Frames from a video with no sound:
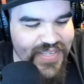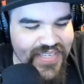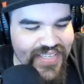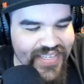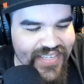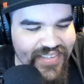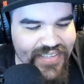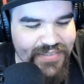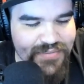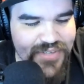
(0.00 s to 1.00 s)

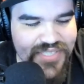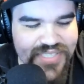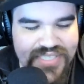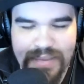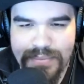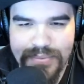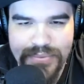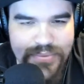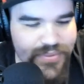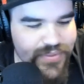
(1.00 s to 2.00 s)
Him versus
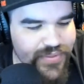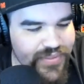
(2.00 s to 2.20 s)
Sabu.